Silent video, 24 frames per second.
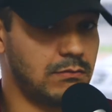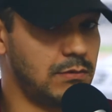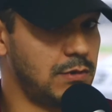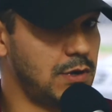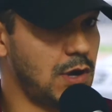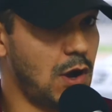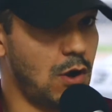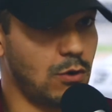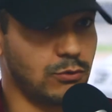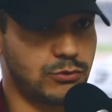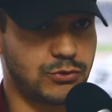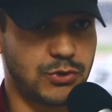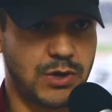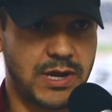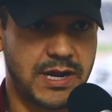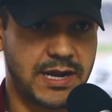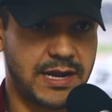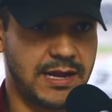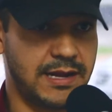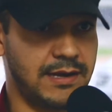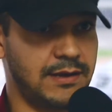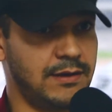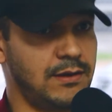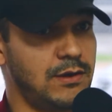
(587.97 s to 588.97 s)
No
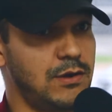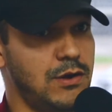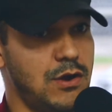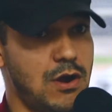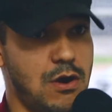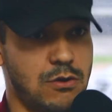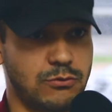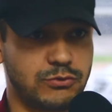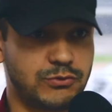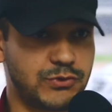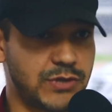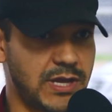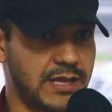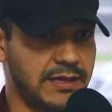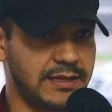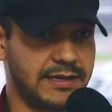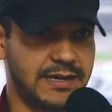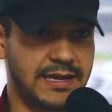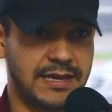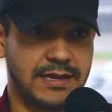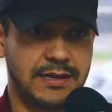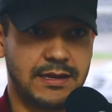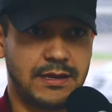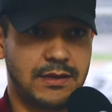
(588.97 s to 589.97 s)
trading, no
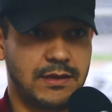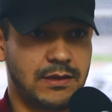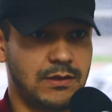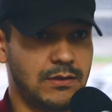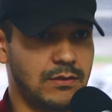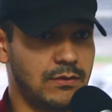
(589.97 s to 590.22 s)
selling it,